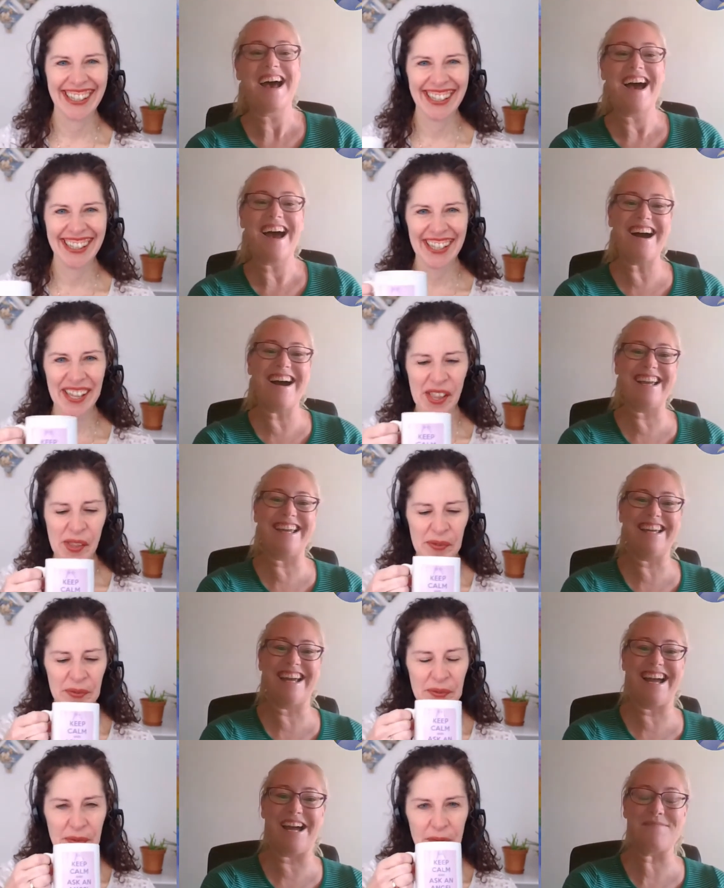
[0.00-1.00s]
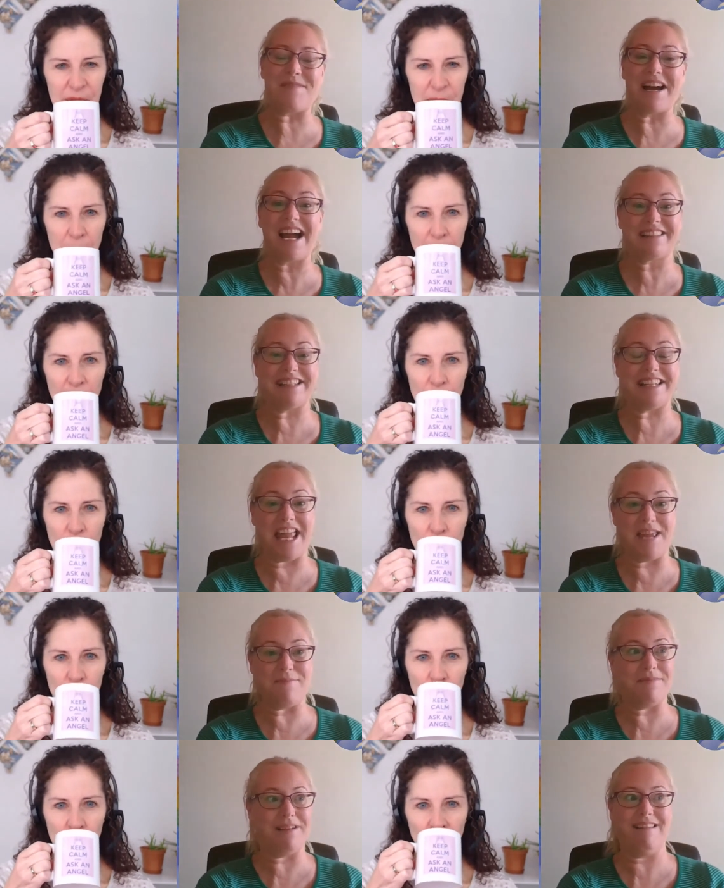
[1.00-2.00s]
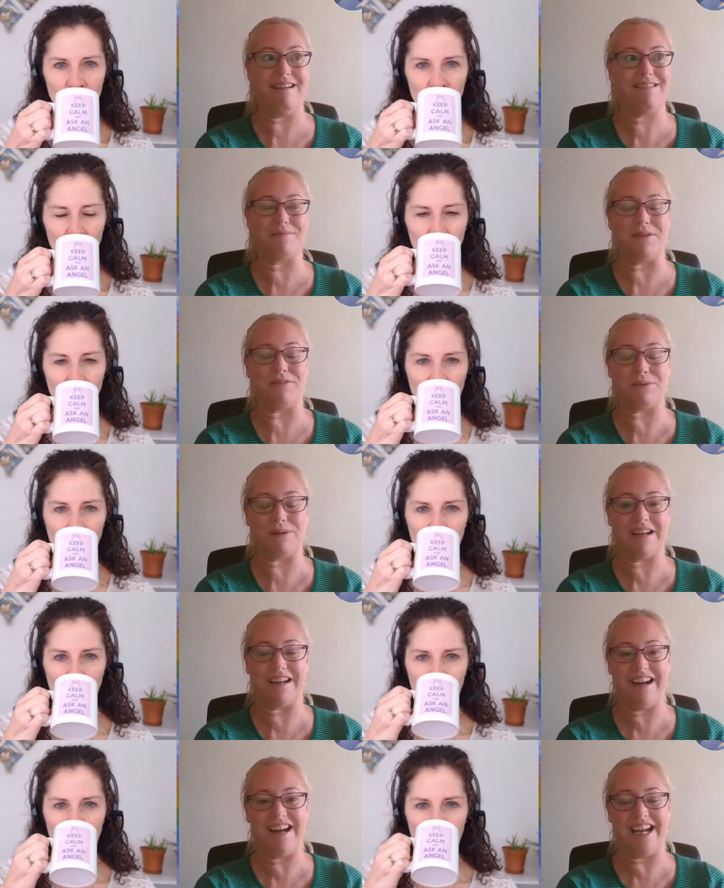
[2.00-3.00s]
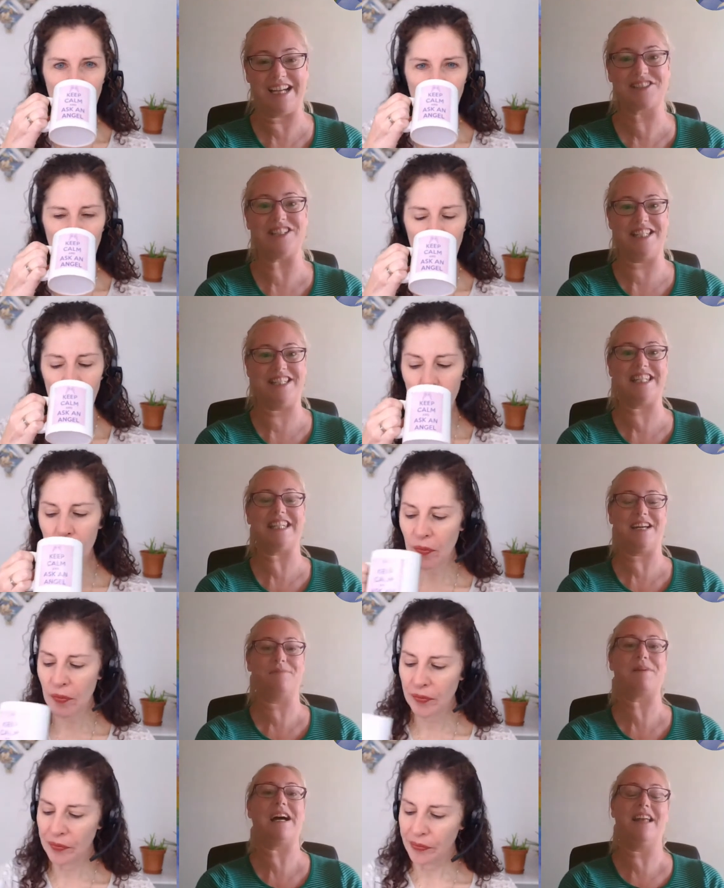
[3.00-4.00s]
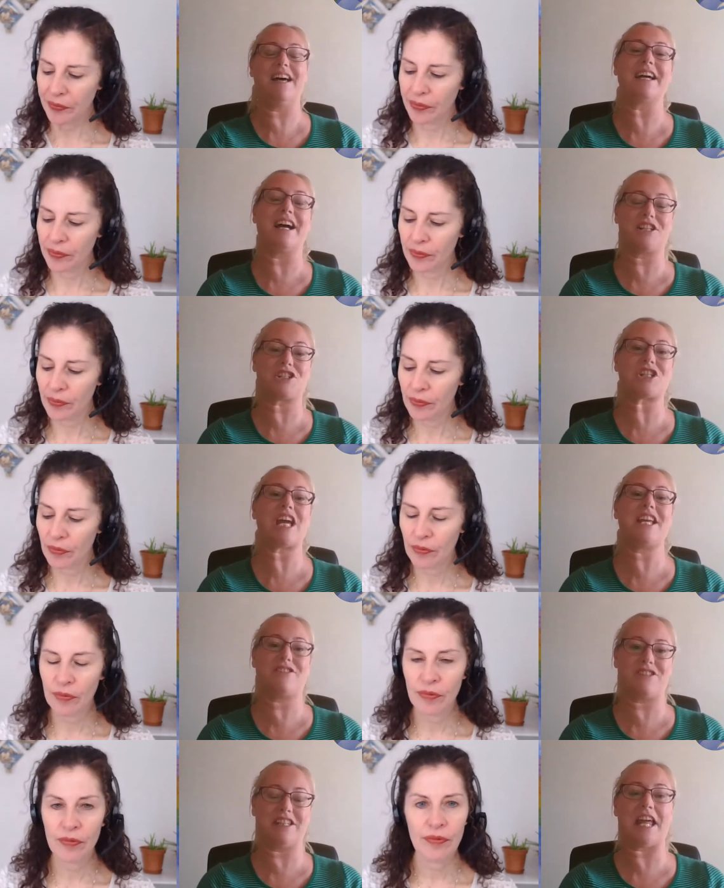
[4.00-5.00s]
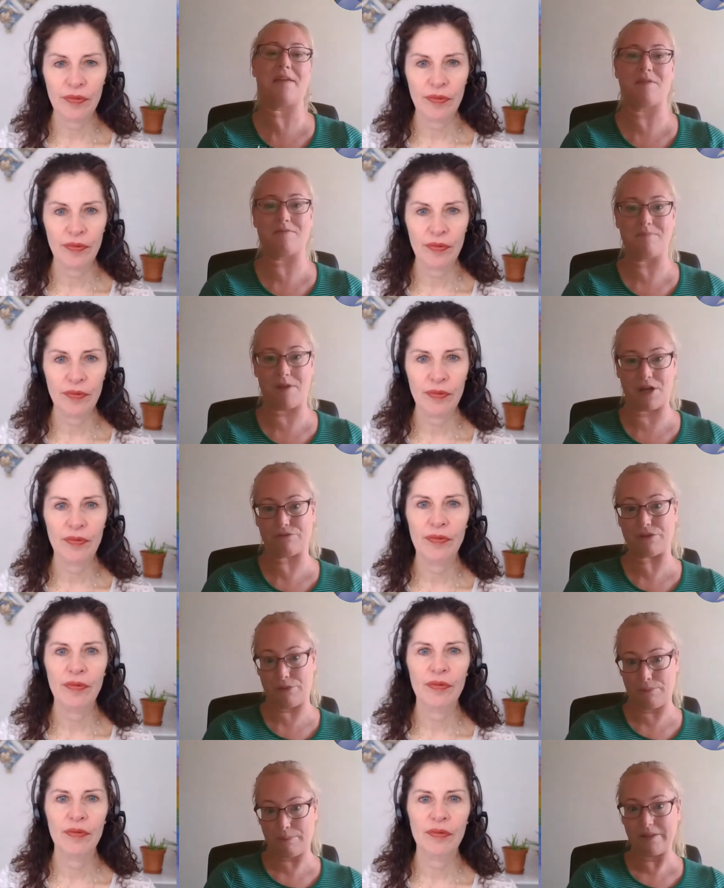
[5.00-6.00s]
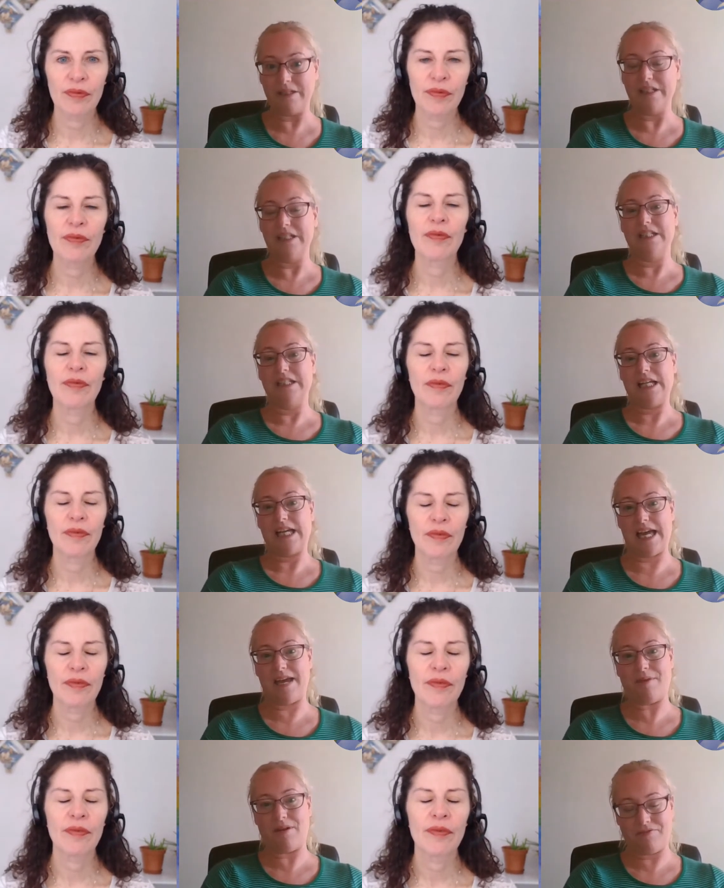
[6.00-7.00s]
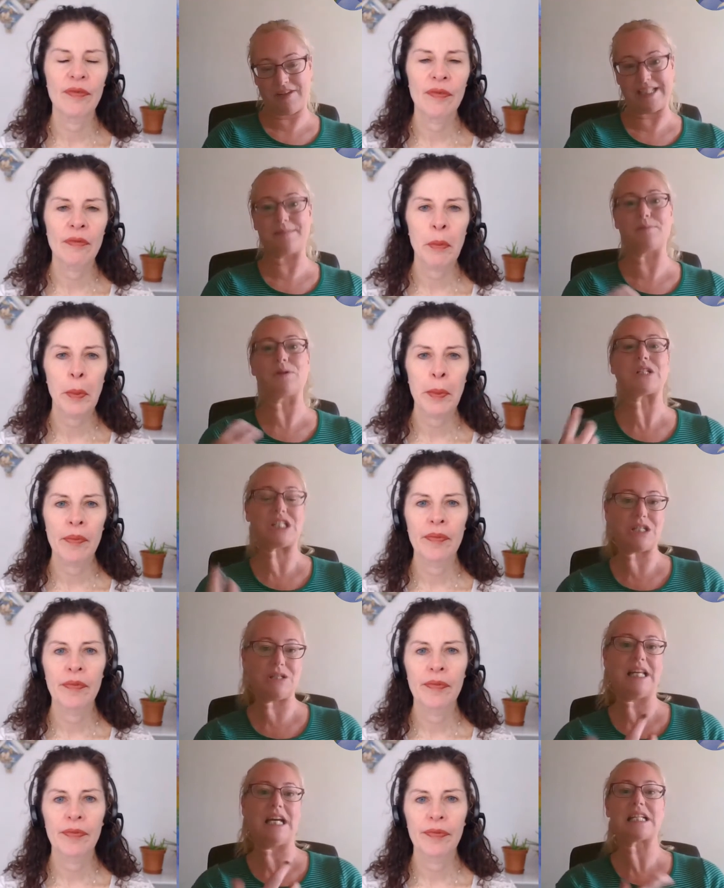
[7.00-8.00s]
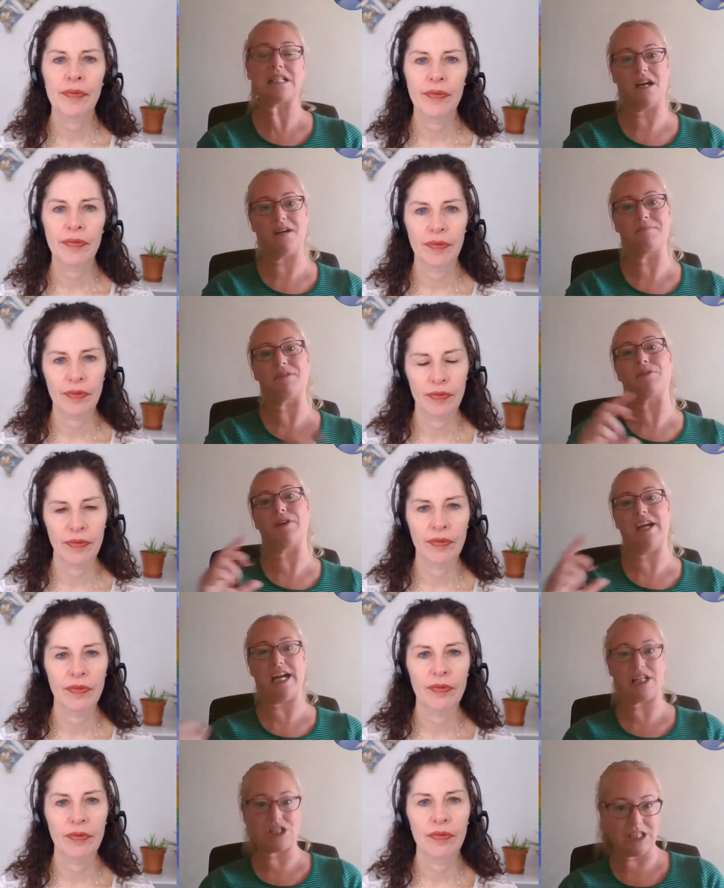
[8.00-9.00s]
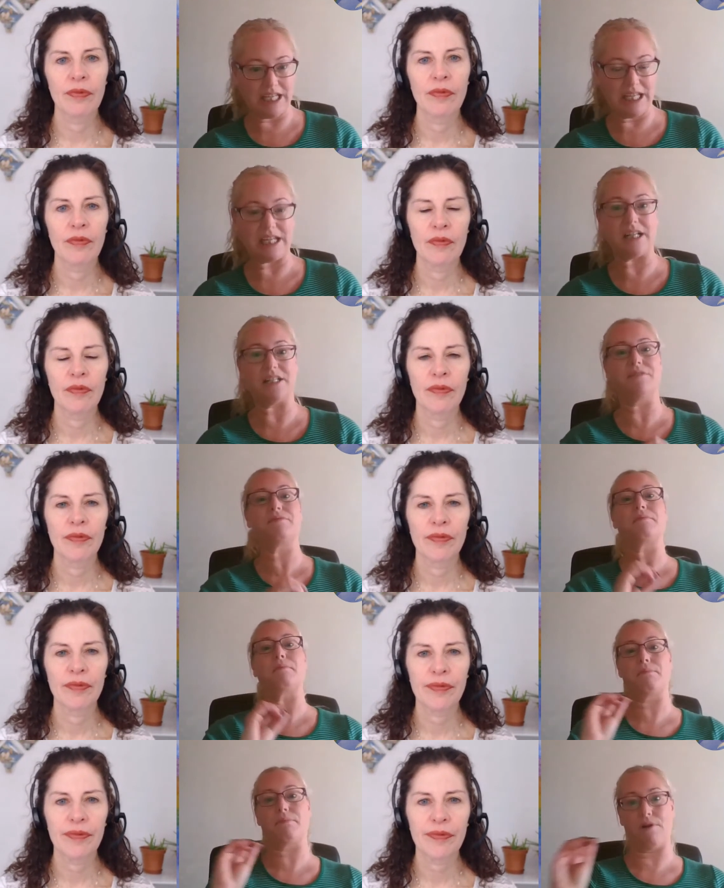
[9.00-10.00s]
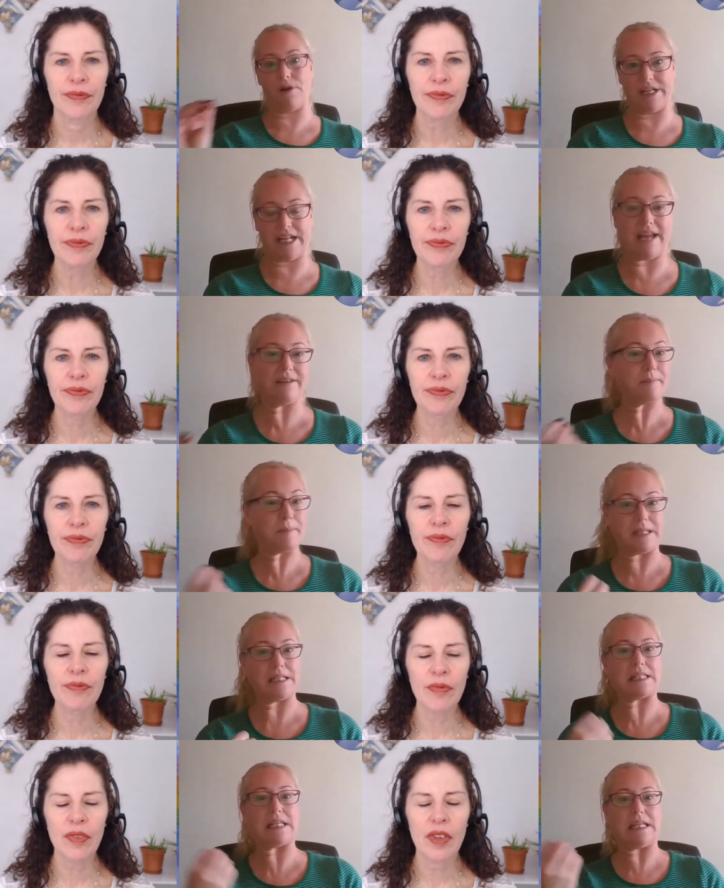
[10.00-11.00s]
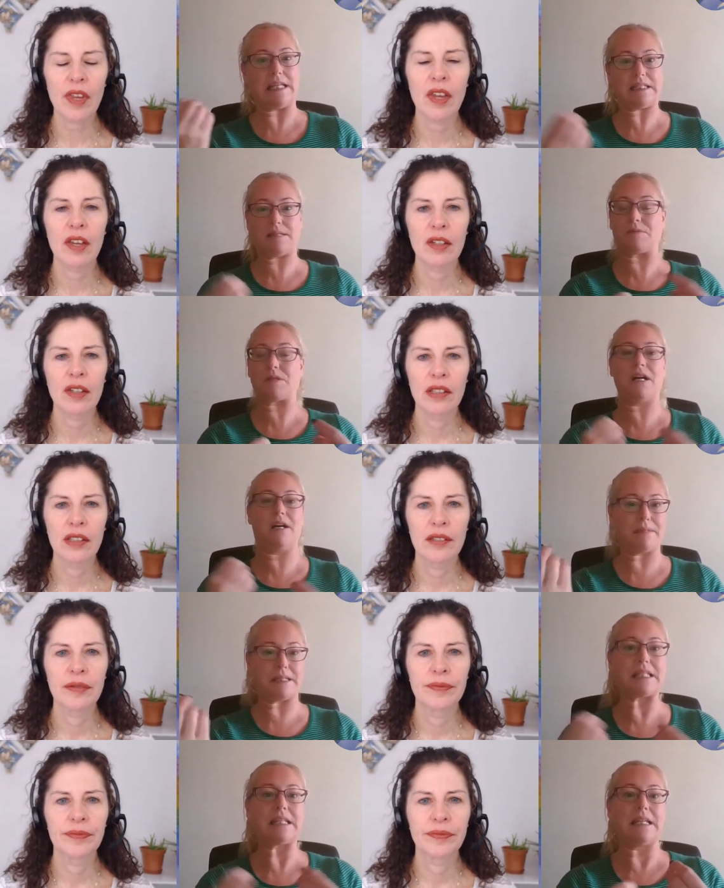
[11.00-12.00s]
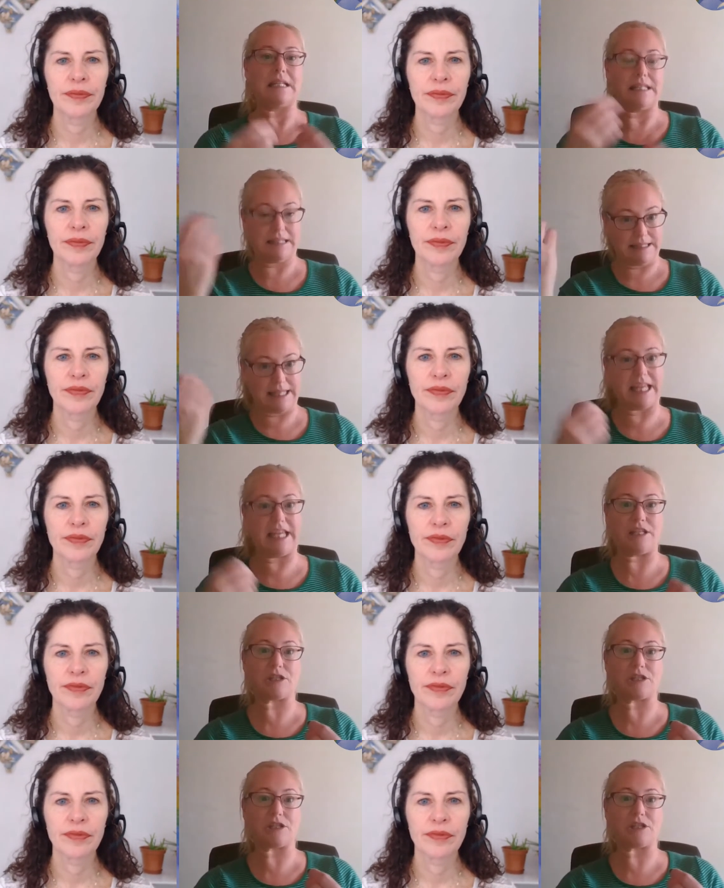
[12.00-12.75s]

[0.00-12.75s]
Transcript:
Speaker 1: I um, I had the name long before I actually did it. Well, I, I changed the name of my group um, on Facebook to that long before I actually kind of brought it out because sometimes things